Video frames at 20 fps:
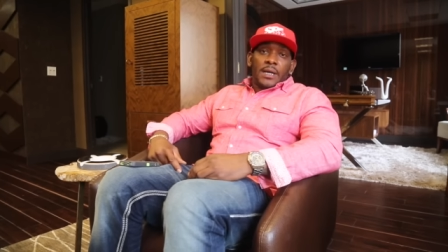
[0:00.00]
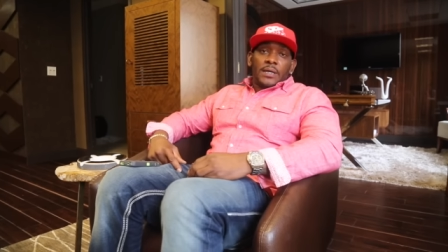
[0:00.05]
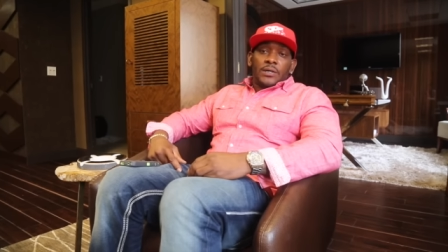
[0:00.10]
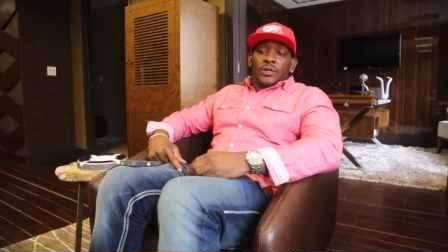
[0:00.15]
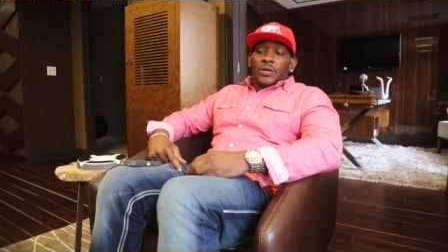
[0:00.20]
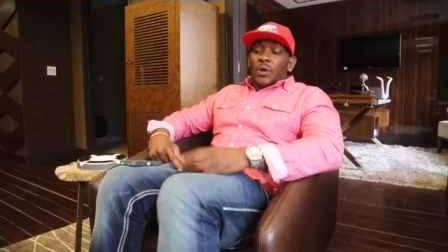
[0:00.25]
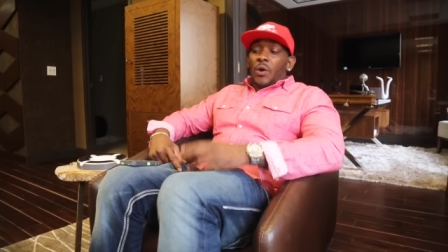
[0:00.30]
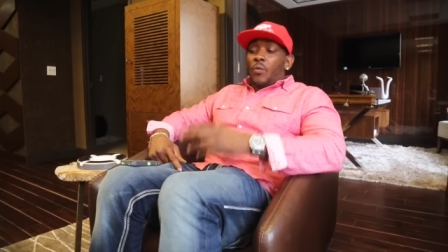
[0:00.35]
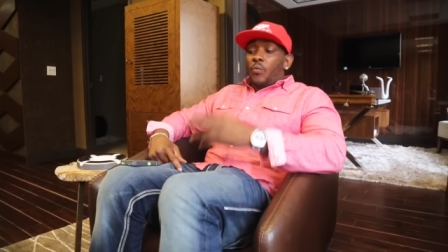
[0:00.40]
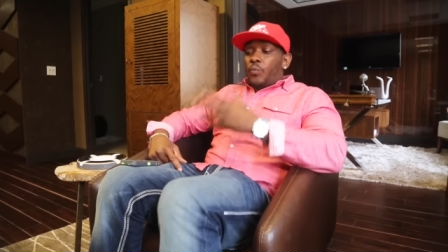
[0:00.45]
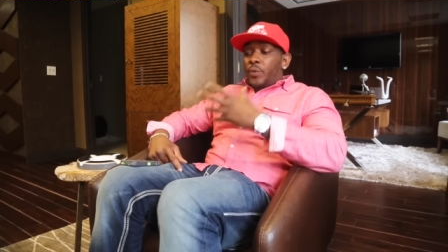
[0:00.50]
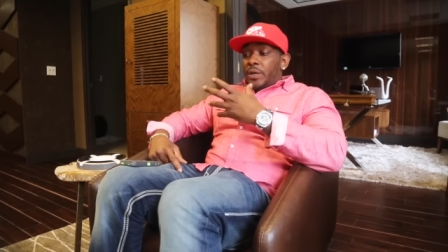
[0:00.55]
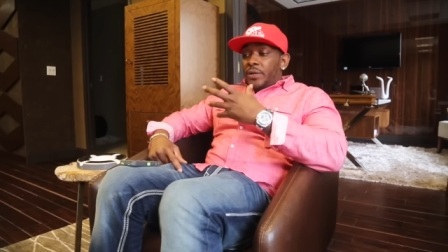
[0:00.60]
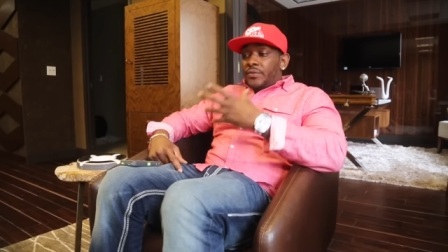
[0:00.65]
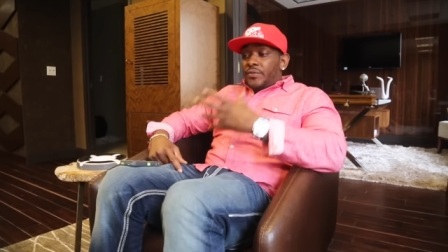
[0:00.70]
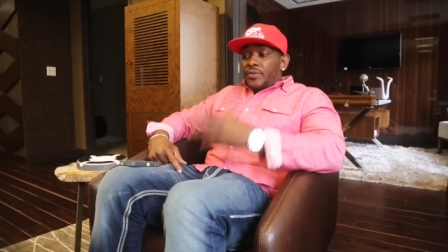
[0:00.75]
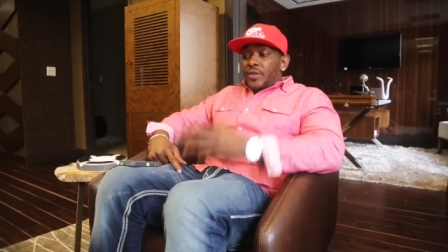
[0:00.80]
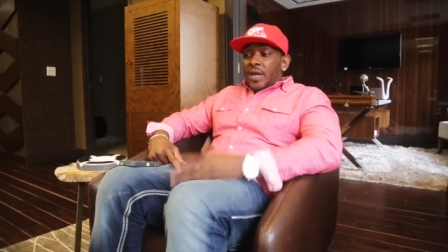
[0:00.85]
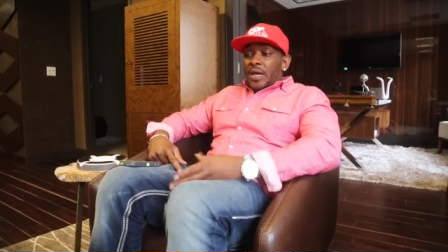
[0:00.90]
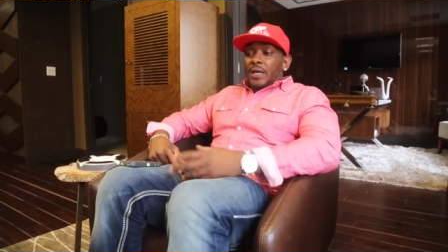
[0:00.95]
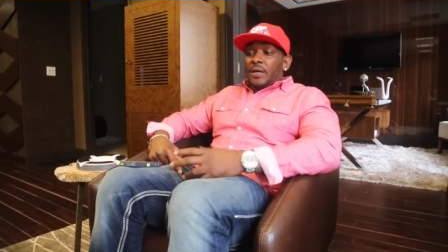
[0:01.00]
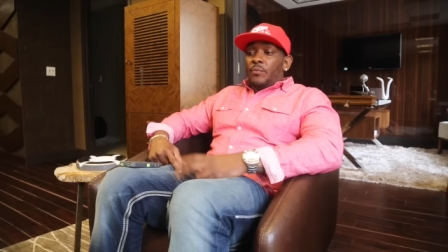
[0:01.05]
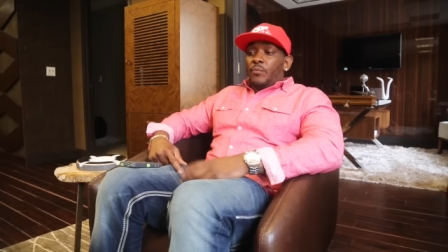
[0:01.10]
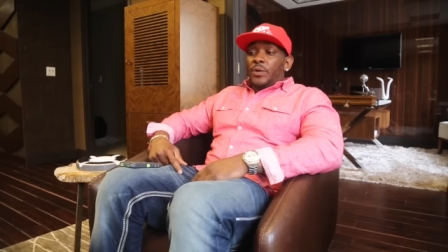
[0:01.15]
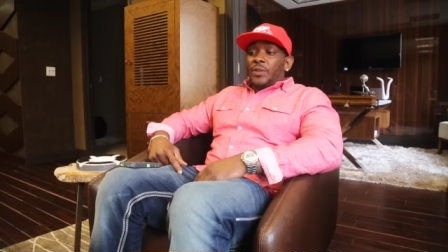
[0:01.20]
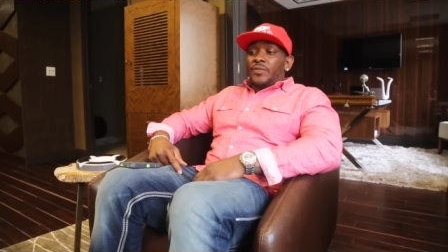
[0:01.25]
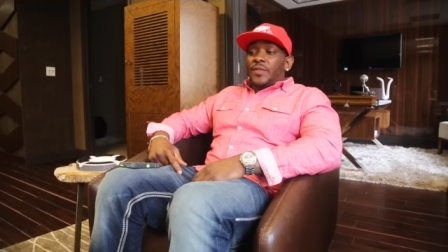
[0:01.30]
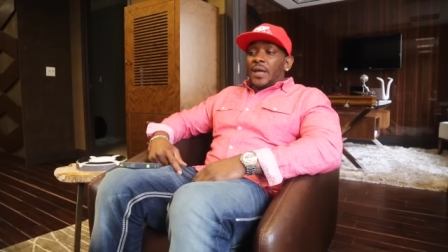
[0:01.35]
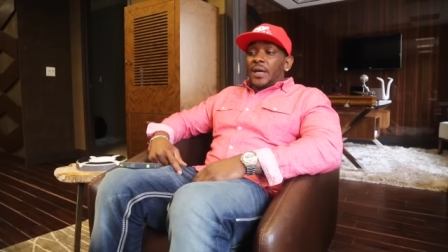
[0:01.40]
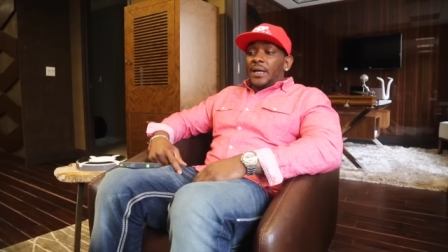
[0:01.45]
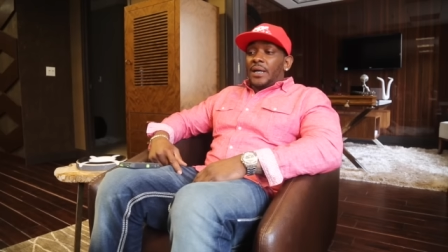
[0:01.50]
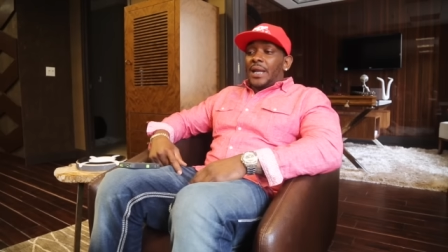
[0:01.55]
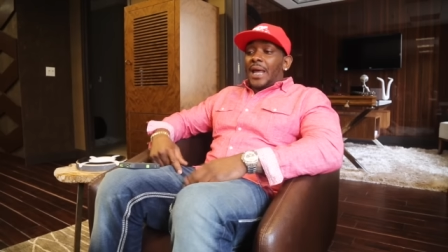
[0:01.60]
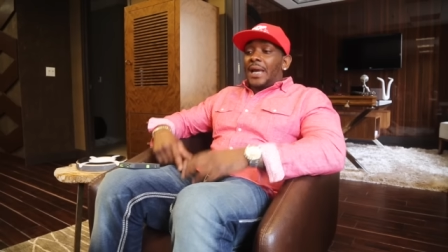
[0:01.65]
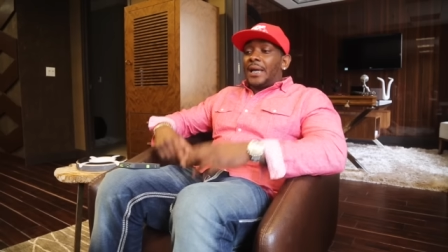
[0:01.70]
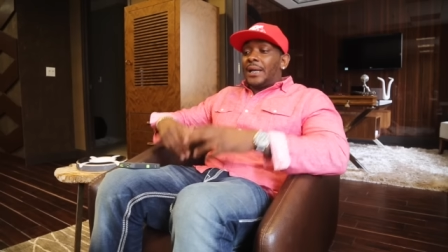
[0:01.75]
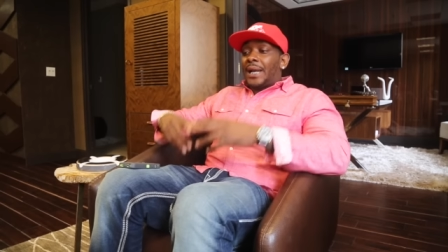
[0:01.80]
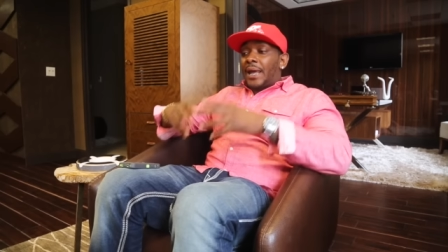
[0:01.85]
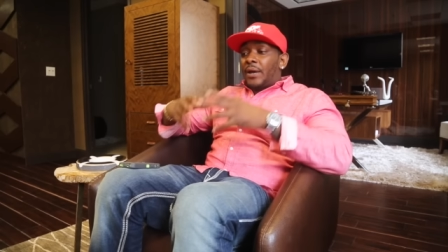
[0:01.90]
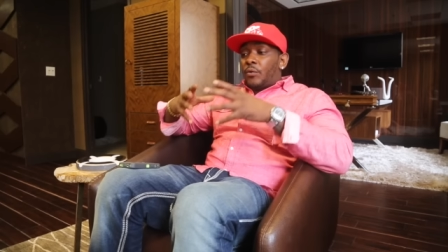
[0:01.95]
You know, we think we think
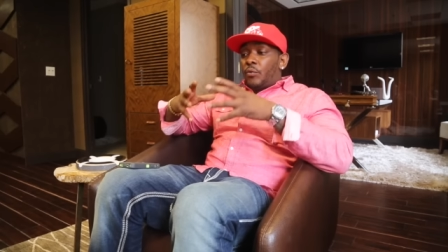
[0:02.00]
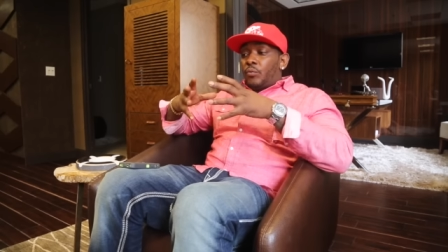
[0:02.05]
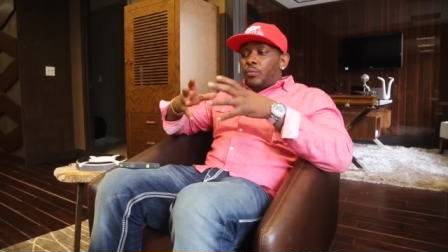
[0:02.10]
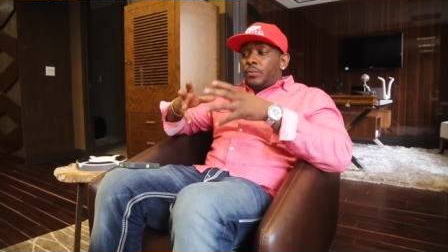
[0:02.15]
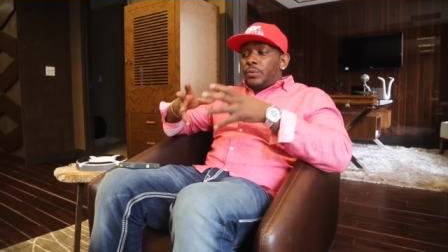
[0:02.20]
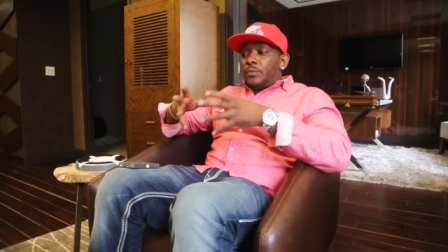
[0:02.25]
alike like